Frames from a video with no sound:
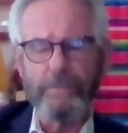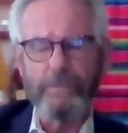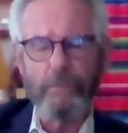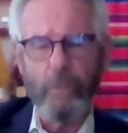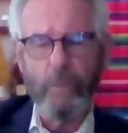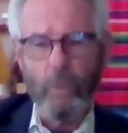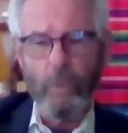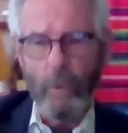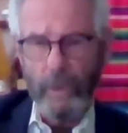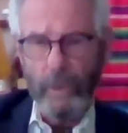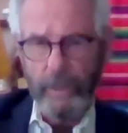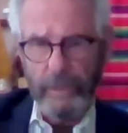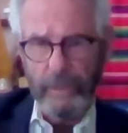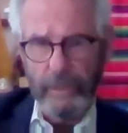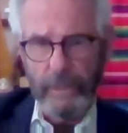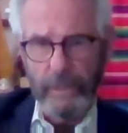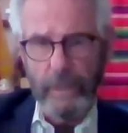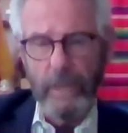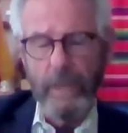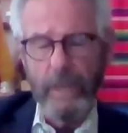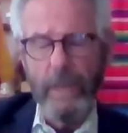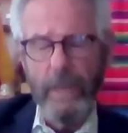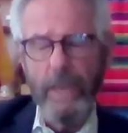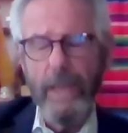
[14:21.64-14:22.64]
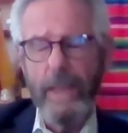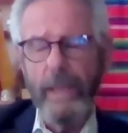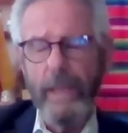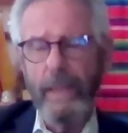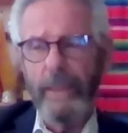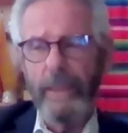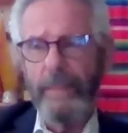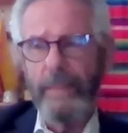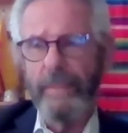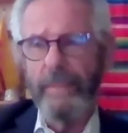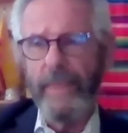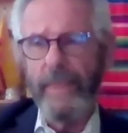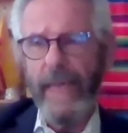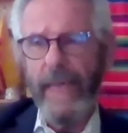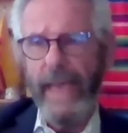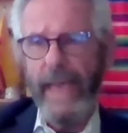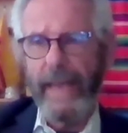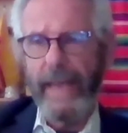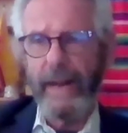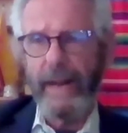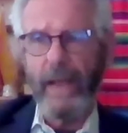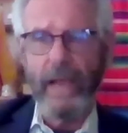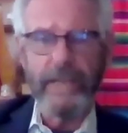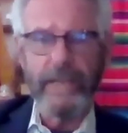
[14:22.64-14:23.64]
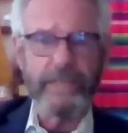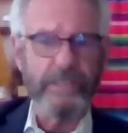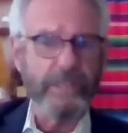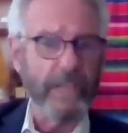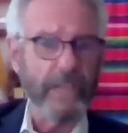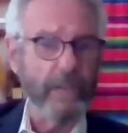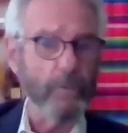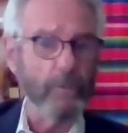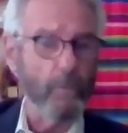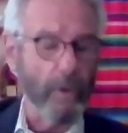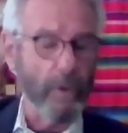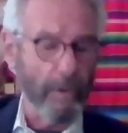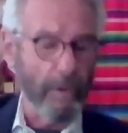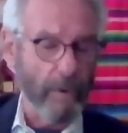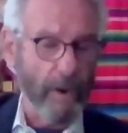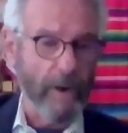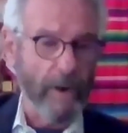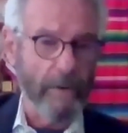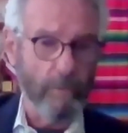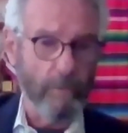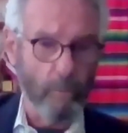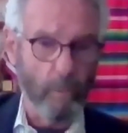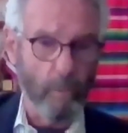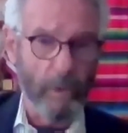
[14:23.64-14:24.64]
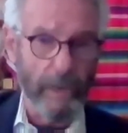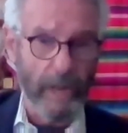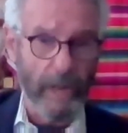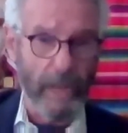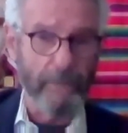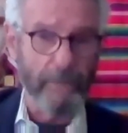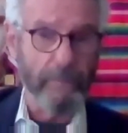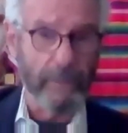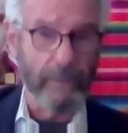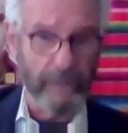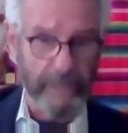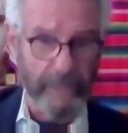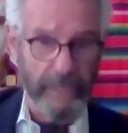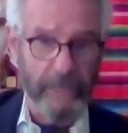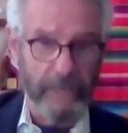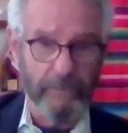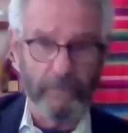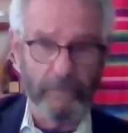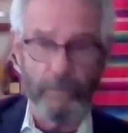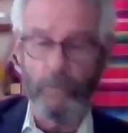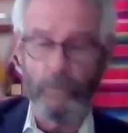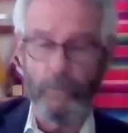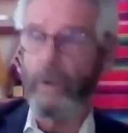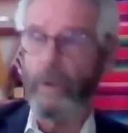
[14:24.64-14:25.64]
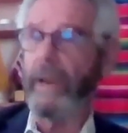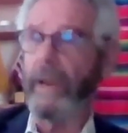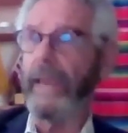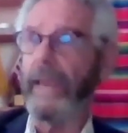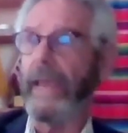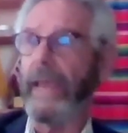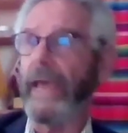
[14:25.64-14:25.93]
it's important that I state what I believe and where I